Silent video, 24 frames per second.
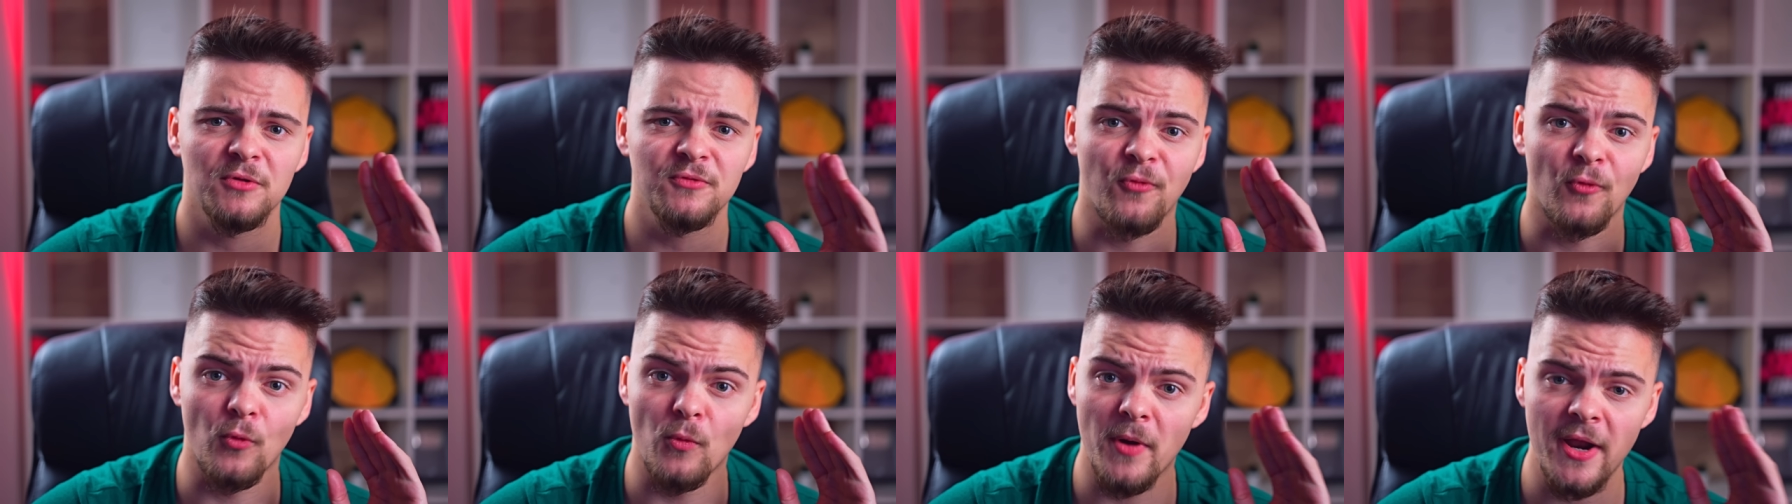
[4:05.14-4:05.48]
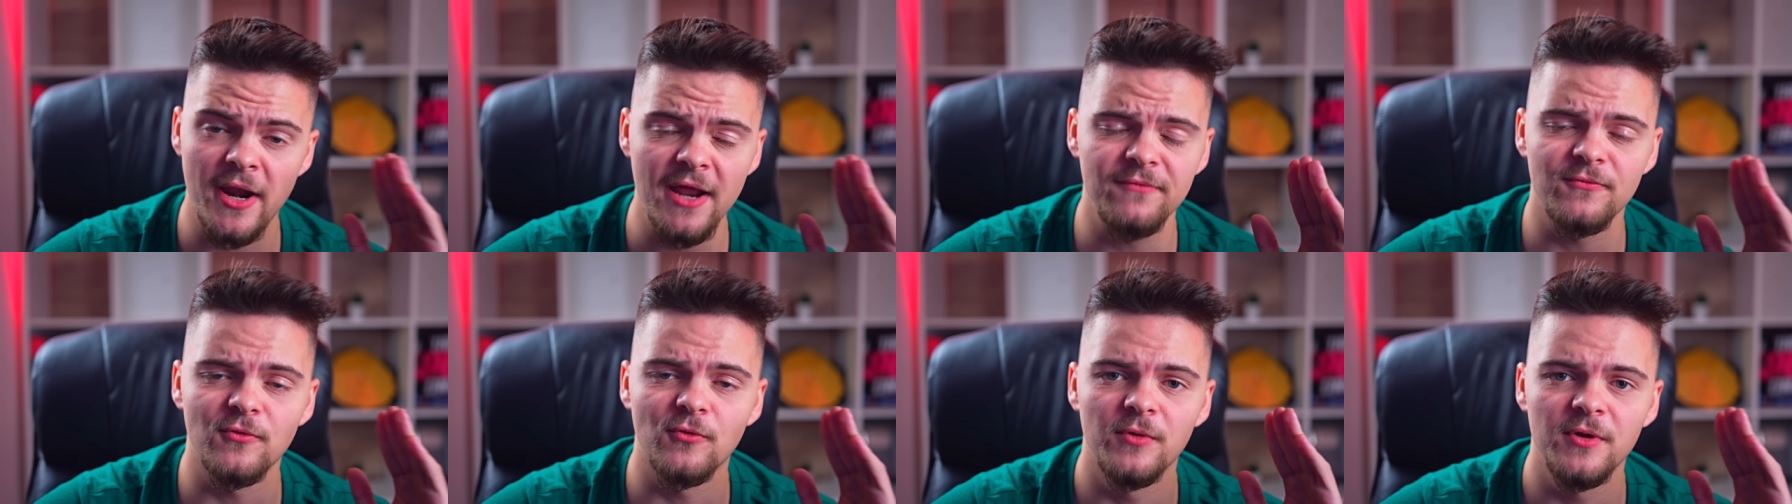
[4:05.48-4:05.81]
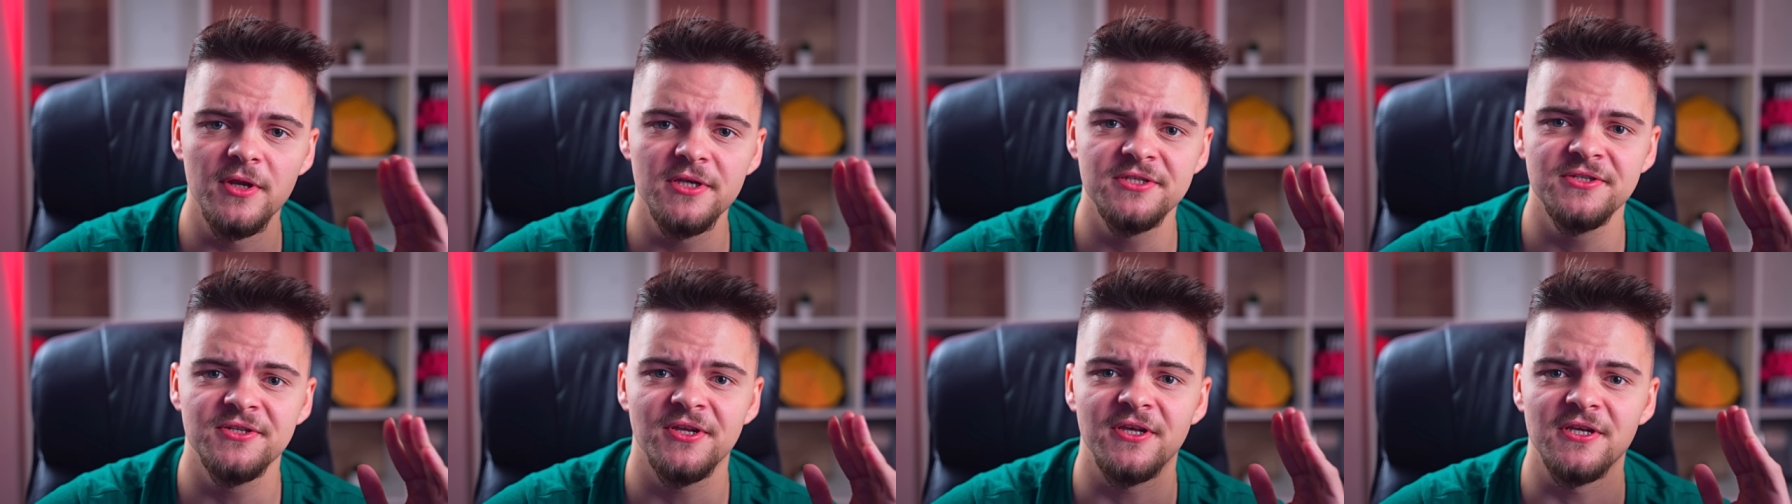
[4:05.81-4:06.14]
but for whatever
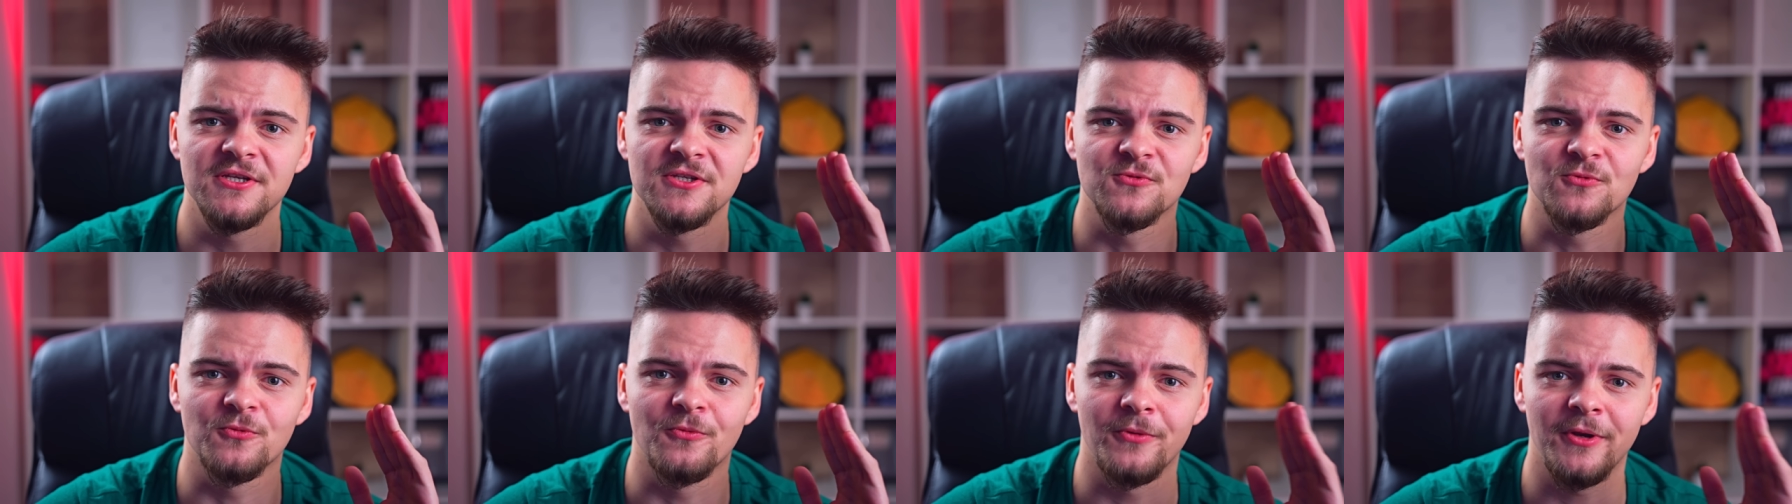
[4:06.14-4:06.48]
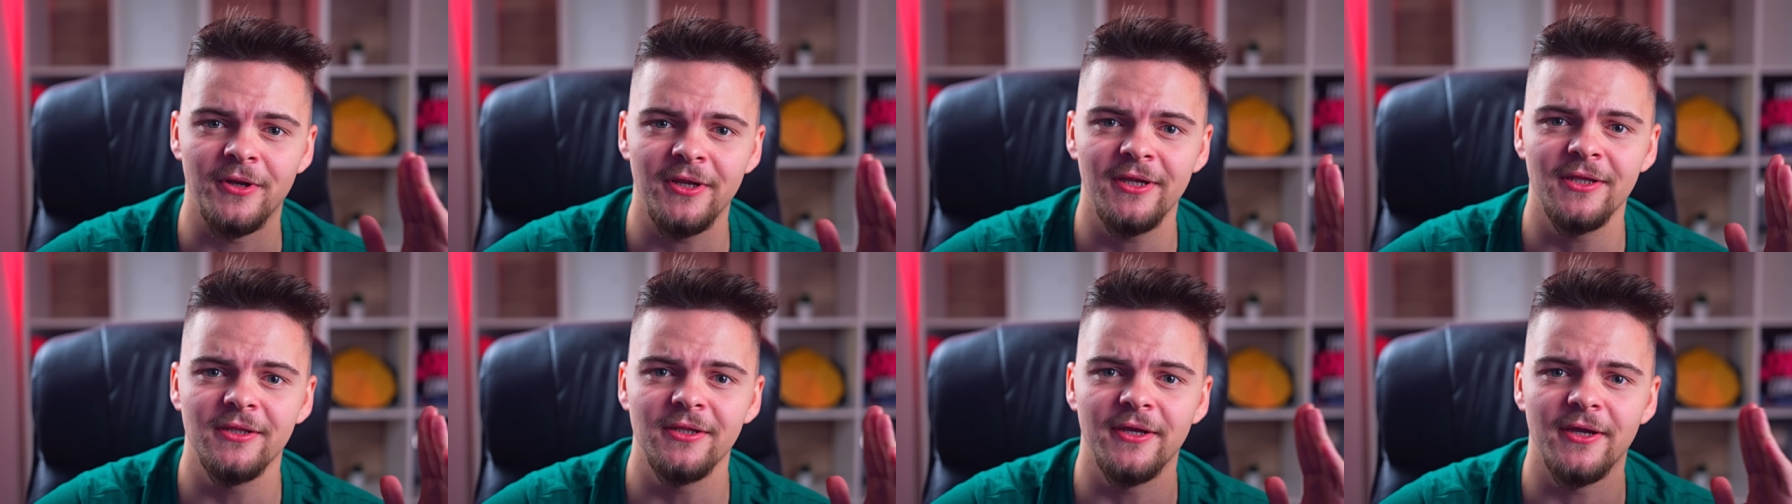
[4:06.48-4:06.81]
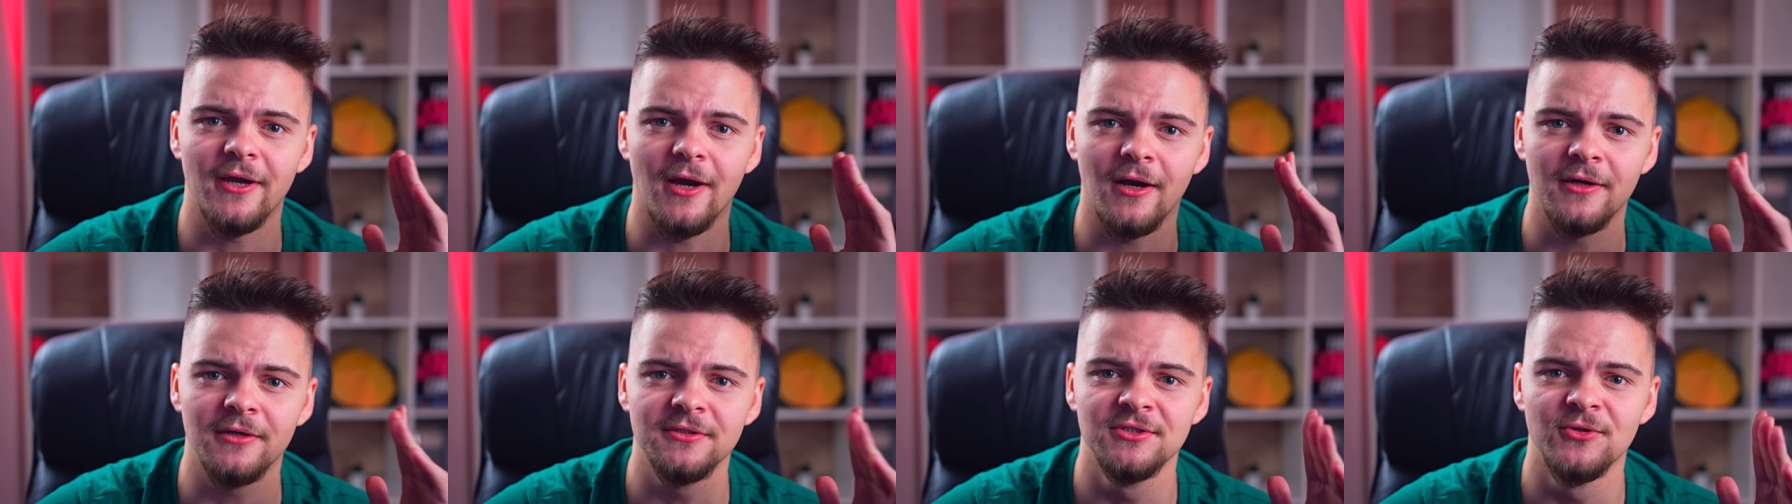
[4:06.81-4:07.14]
reason, he's
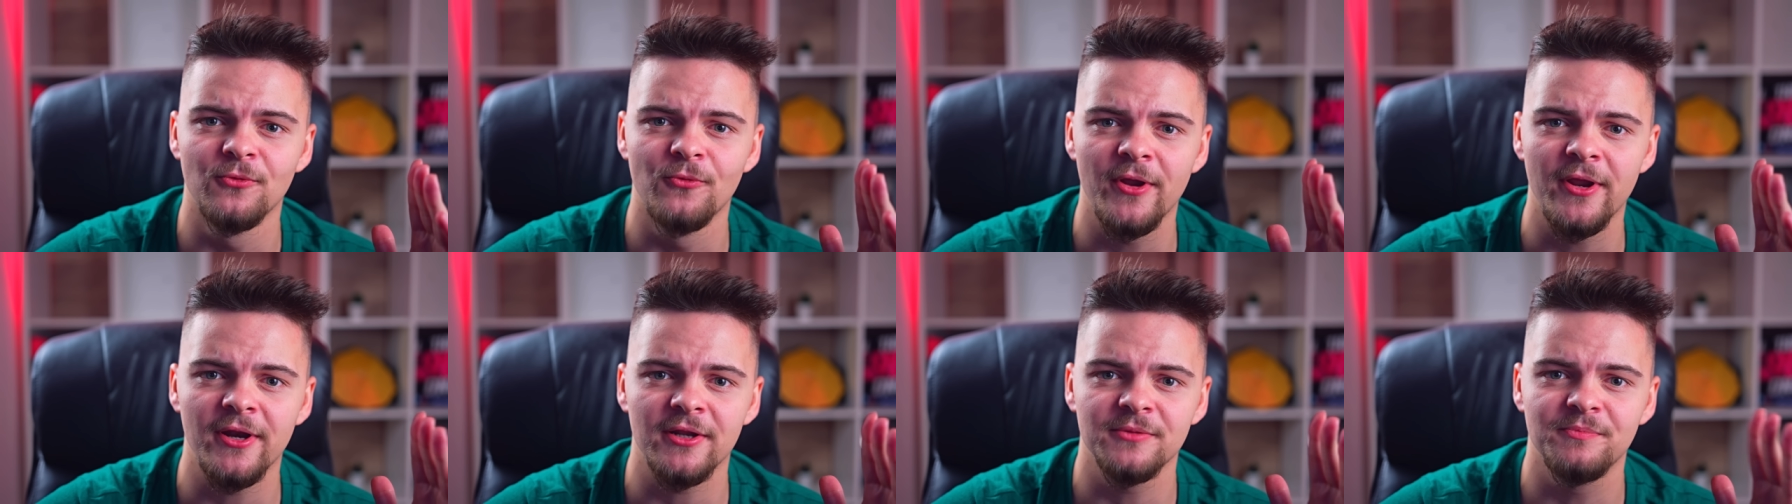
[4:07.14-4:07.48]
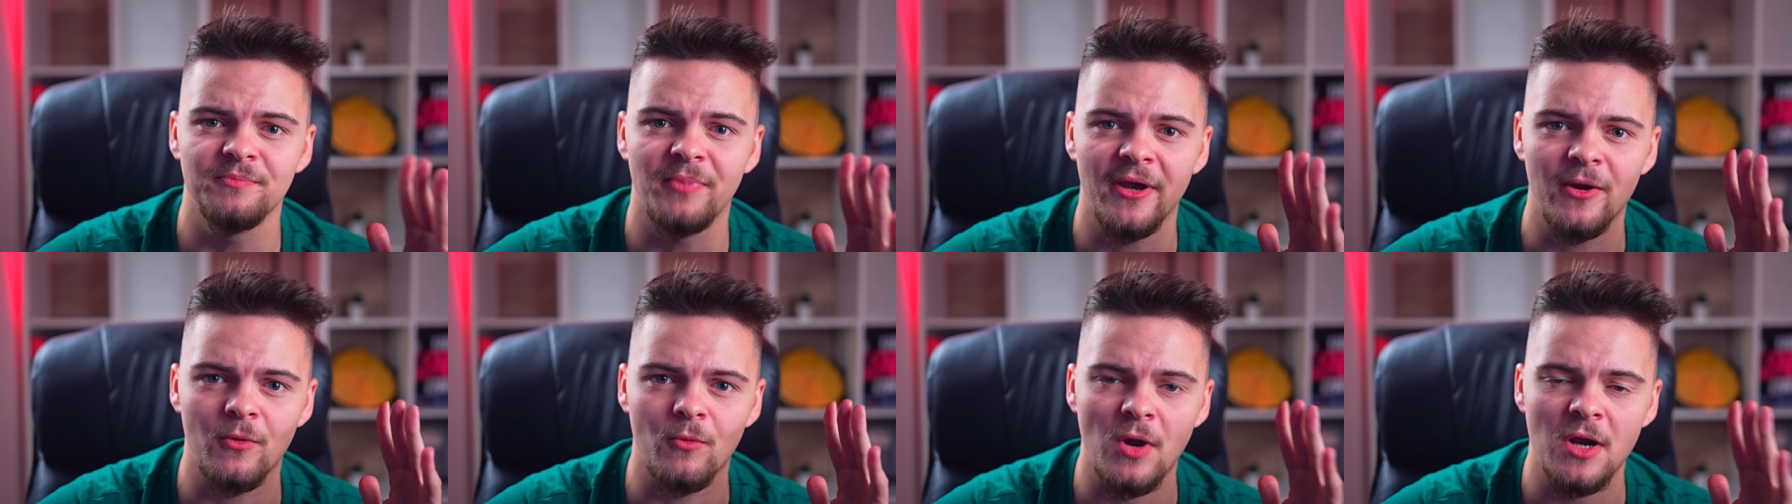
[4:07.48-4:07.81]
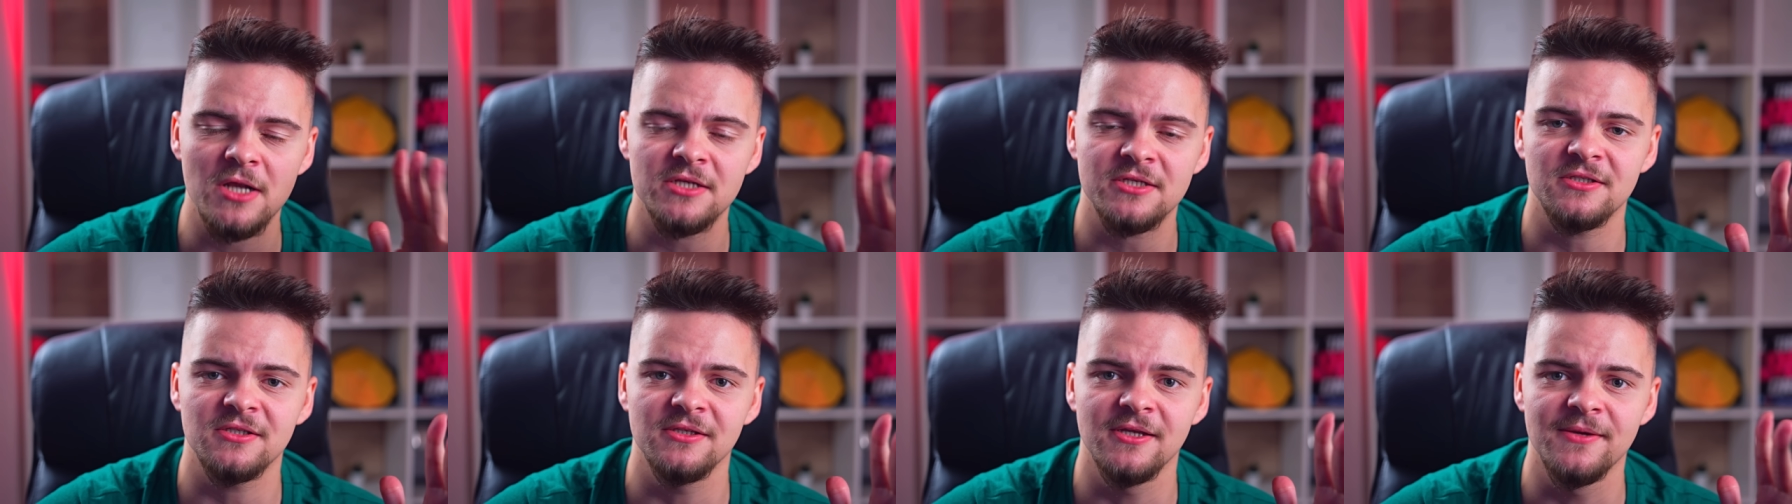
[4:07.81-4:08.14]
really underrated by by
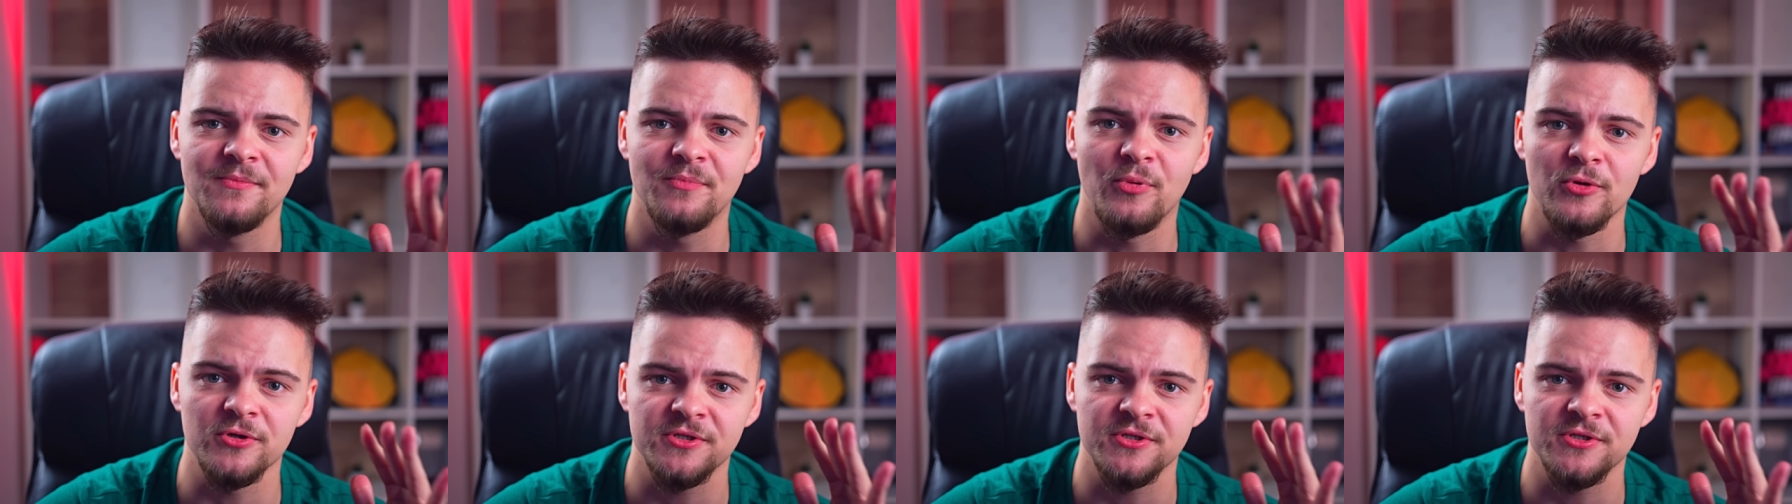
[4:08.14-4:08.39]
wrestling